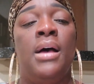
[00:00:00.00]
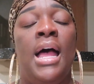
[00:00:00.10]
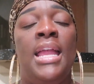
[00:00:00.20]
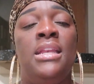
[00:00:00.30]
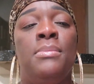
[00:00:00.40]

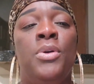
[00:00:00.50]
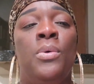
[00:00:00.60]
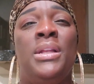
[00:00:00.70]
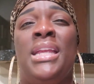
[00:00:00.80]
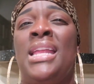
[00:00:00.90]
I ended up
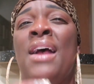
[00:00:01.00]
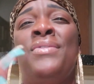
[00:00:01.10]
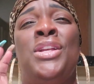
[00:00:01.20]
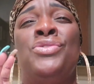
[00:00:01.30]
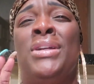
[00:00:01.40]
going in
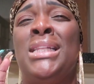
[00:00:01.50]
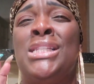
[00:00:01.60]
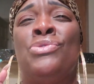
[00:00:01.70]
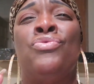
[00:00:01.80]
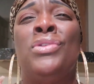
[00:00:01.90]
having to drink
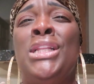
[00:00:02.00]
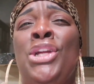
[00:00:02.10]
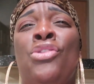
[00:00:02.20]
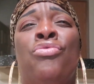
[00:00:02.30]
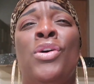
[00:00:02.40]
this really
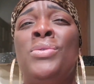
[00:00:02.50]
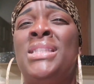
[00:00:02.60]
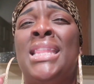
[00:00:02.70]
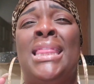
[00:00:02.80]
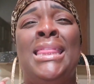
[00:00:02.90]
gross,
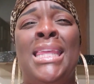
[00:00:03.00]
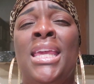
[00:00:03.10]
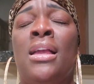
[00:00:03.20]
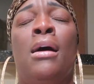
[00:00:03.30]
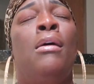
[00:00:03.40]

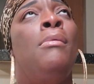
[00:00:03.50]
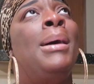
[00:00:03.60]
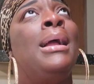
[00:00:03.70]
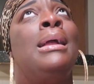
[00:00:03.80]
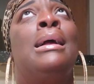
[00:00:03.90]
thick, oh
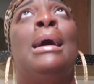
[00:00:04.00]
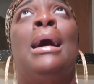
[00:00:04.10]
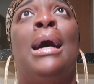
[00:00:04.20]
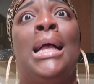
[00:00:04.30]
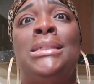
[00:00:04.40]
my
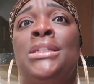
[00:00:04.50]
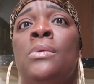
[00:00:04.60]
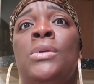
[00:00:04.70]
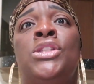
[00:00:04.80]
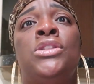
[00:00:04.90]
gosh, it
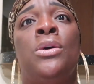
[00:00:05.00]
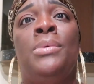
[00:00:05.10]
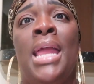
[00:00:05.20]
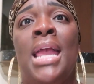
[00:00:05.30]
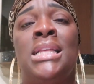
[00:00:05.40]
was so
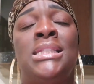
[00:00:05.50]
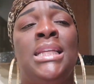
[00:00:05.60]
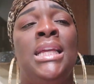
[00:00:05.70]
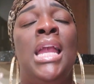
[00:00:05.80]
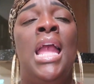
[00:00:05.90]

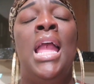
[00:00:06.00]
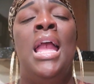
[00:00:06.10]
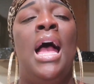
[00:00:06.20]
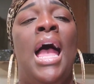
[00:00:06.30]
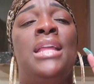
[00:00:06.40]
nasty.
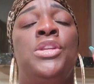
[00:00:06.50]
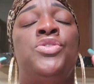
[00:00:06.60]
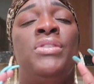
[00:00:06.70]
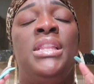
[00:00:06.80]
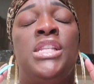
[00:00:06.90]
I had to
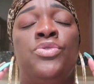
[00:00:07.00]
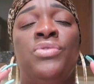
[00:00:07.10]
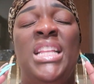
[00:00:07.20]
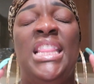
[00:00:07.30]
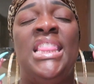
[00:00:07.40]
drink this
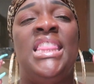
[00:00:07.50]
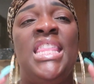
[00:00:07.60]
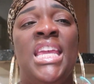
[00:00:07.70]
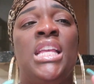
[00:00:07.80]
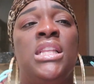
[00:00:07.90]
really
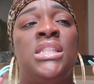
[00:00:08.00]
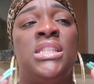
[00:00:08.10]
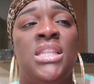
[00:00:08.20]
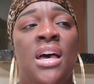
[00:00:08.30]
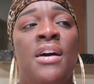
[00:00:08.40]
thick
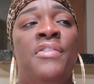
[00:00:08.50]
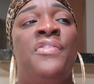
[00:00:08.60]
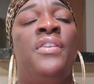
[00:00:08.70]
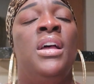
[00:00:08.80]
stuff,